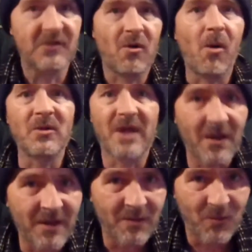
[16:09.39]
trolls
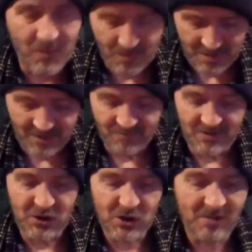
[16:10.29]
out there will probably give
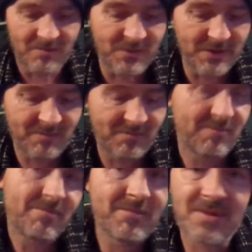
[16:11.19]
me shit, but
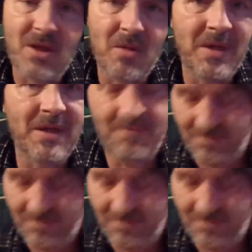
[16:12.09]
so be it.